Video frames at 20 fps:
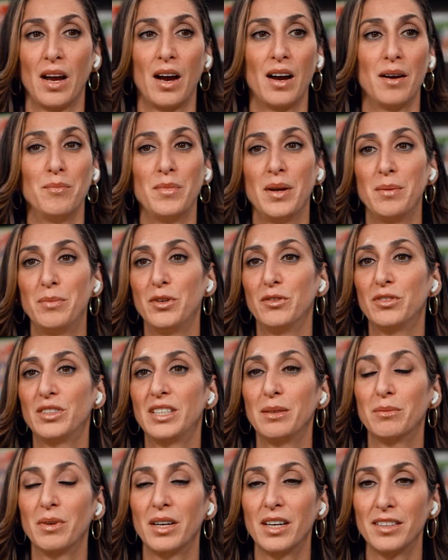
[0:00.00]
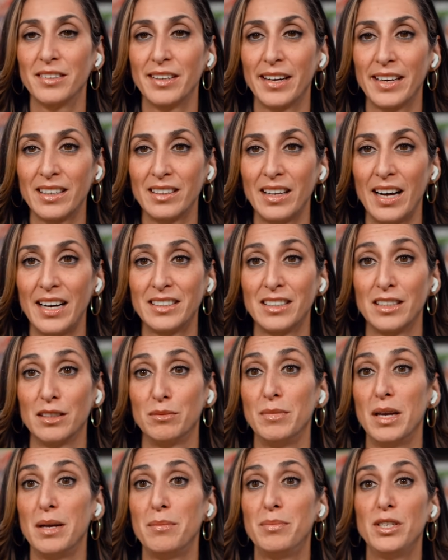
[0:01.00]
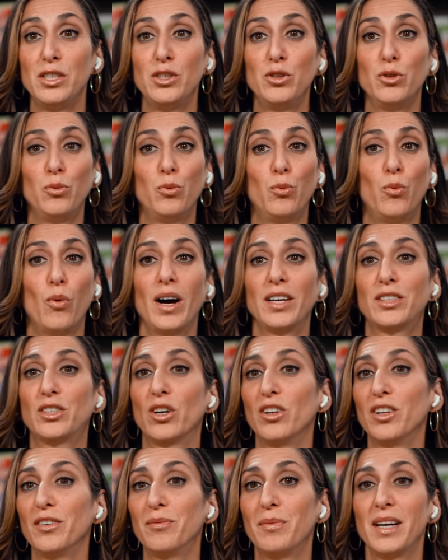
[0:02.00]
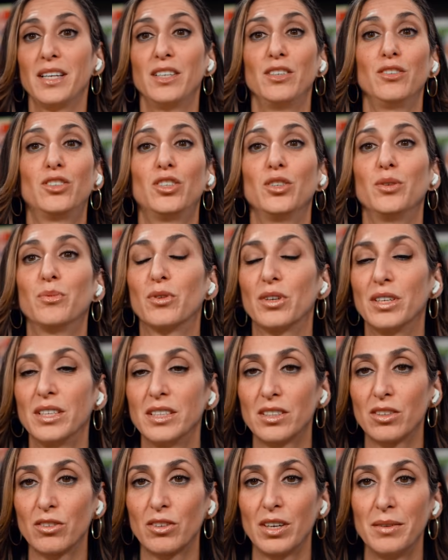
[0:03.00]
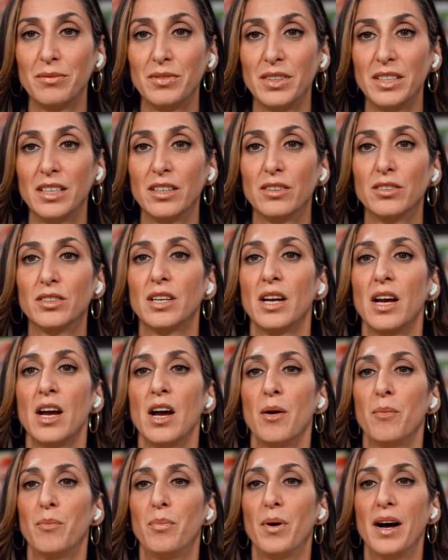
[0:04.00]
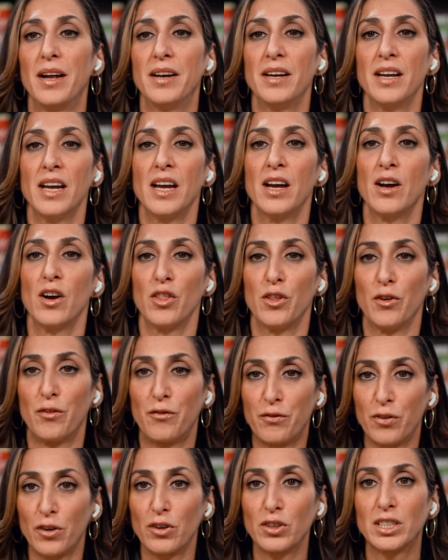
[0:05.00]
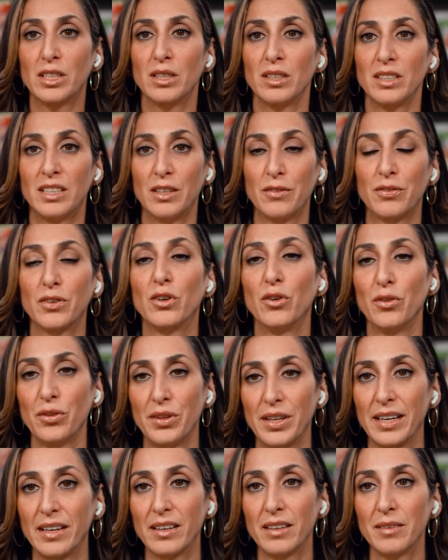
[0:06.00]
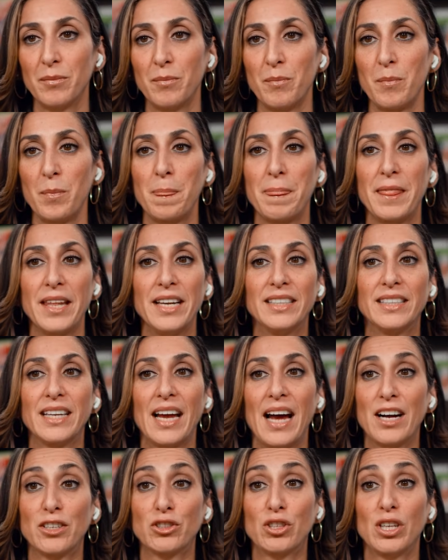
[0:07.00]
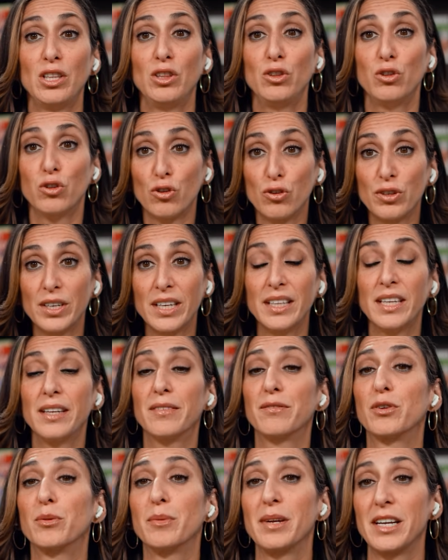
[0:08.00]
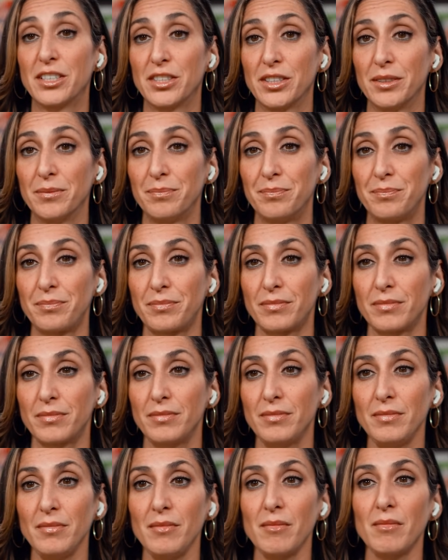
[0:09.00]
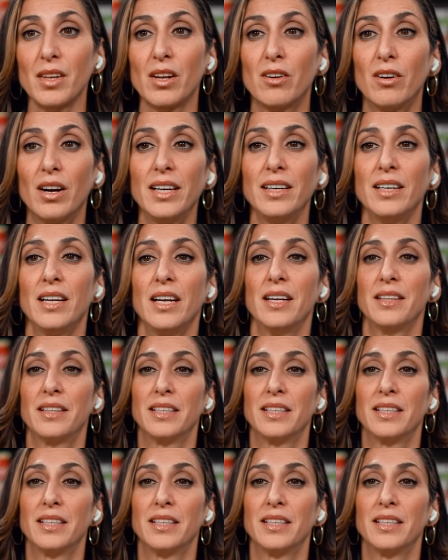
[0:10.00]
Maybe you've seen my online classes. Maybe you watch all of my YouTube or Instagram videos, but the first difficult thing is actually learning the information, right?